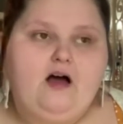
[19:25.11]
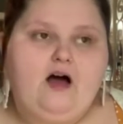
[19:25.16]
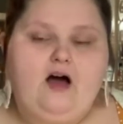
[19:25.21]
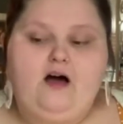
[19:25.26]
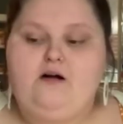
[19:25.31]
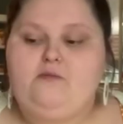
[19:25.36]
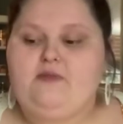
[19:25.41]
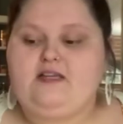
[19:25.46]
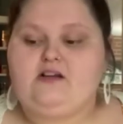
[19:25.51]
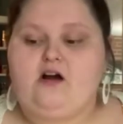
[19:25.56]

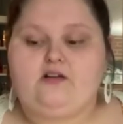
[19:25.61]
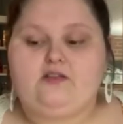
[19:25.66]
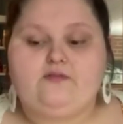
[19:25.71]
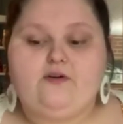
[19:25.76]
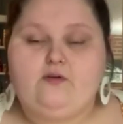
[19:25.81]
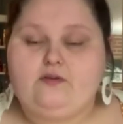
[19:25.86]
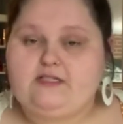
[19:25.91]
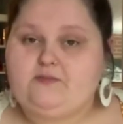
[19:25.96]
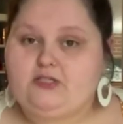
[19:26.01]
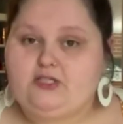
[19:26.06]
Um, they talk on the
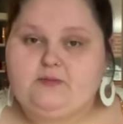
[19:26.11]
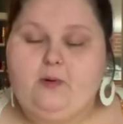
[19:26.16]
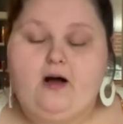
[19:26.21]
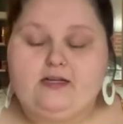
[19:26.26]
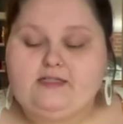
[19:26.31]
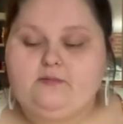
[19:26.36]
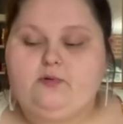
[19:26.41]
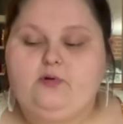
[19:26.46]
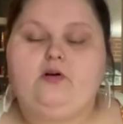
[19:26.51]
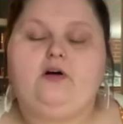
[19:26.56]
phone as much as
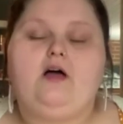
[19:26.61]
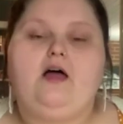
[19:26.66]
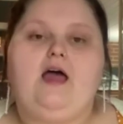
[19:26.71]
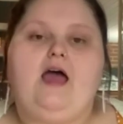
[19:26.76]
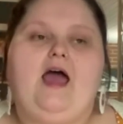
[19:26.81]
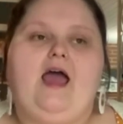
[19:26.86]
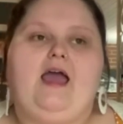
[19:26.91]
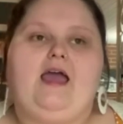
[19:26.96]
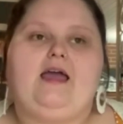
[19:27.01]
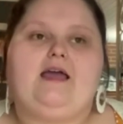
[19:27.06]
possible,
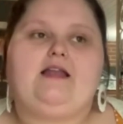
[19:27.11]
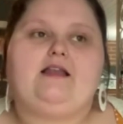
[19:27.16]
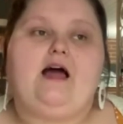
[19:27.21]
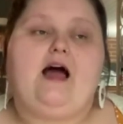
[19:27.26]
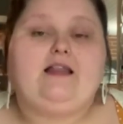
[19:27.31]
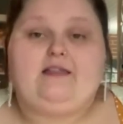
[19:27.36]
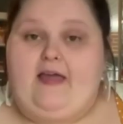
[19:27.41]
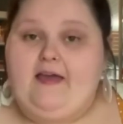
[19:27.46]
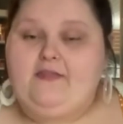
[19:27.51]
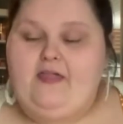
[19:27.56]
and
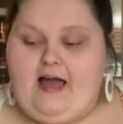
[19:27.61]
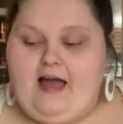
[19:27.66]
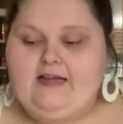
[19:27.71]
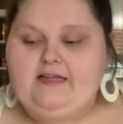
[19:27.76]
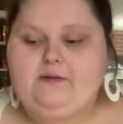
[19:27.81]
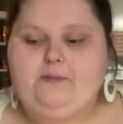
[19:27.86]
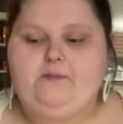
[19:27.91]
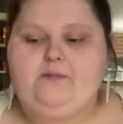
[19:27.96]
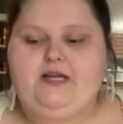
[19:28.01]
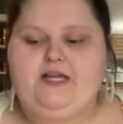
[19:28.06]
I like
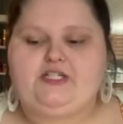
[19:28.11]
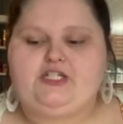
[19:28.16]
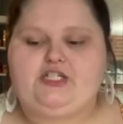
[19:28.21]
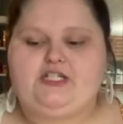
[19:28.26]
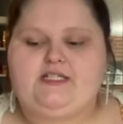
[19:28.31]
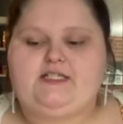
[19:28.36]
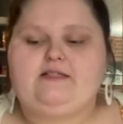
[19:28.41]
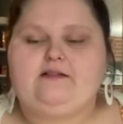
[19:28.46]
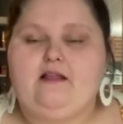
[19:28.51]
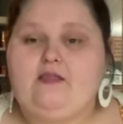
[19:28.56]
that, but it's
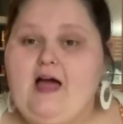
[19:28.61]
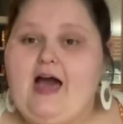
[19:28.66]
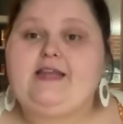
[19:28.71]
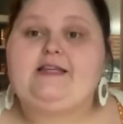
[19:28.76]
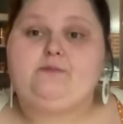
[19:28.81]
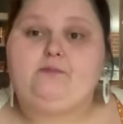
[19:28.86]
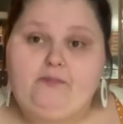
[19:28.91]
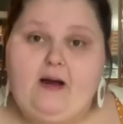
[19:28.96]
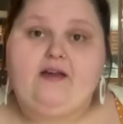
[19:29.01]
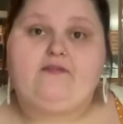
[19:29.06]
just that
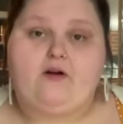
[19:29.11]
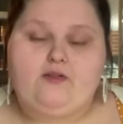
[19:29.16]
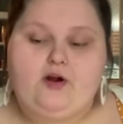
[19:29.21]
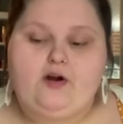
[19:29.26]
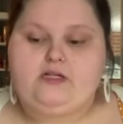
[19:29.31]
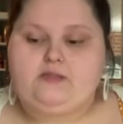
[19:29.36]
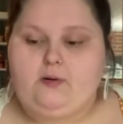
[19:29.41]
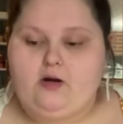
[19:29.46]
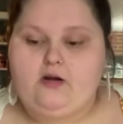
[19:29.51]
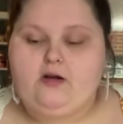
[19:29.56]
is by far the
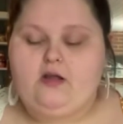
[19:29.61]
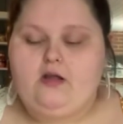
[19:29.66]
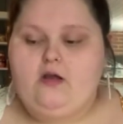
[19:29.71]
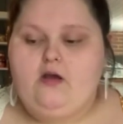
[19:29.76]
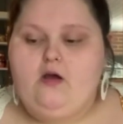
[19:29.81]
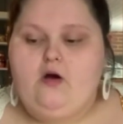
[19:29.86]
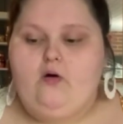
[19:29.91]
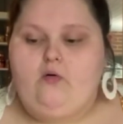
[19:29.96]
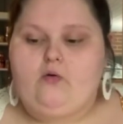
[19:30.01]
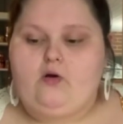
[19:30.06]
hardest part.
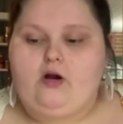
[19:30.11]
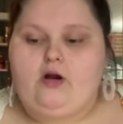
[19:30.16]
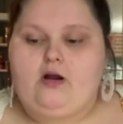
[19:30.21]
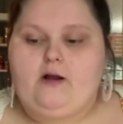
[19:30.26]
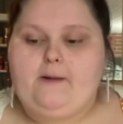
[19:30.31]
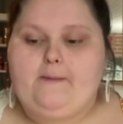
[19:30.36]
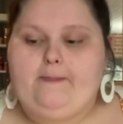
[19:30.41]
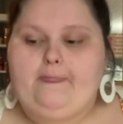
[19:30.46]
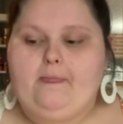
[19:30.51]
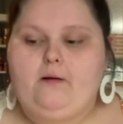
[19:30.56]

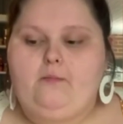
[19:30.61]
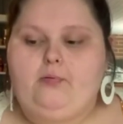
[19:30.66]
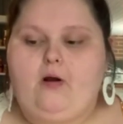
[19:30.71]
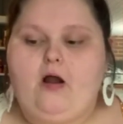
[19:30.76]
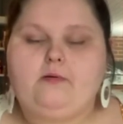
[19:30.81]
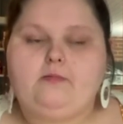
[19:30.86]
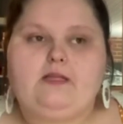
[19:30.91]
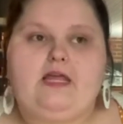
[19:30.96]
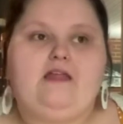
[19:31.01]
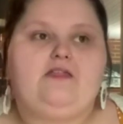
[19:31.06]
Or
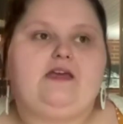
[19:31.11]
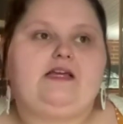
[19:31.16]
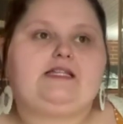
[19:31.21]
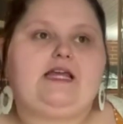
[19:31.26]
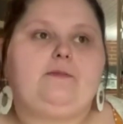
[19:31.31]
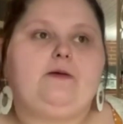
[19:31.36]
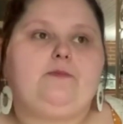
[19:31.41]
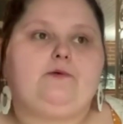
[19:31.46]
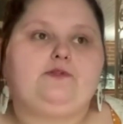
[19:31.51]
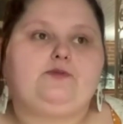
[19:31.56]
probably things
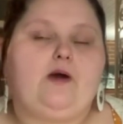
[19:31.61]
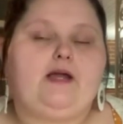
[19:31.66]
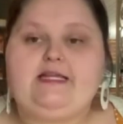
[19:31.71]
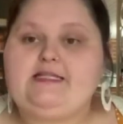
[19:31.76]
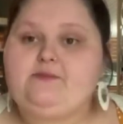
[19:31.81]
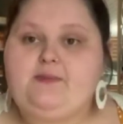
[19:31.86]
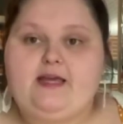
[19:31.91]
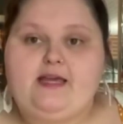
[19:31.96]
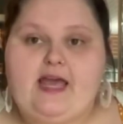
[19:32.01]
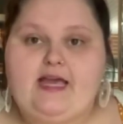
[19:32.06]
like people's
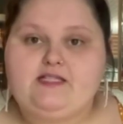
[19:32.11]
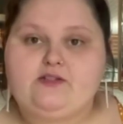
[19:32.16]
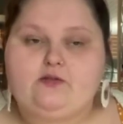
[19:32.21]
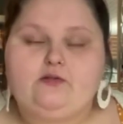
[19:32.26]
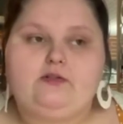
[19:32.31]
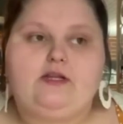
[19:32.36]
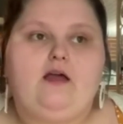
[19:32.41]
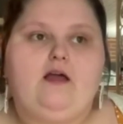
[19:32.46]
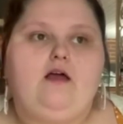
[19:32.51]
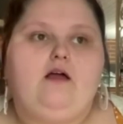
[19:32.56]
weddings being
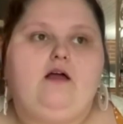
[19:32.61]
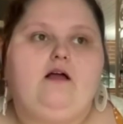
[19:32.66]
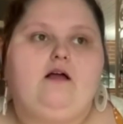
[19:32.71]
canceled.